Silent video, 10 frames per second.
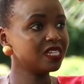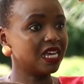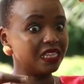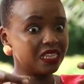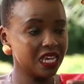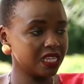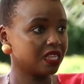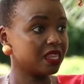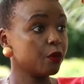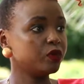And I think
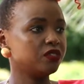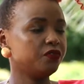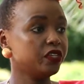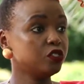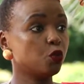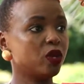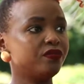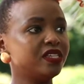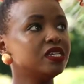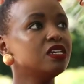that that was the first
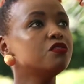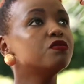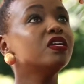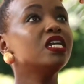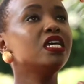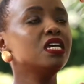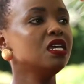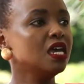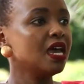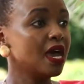wave. It didn't really
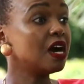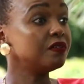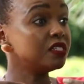have a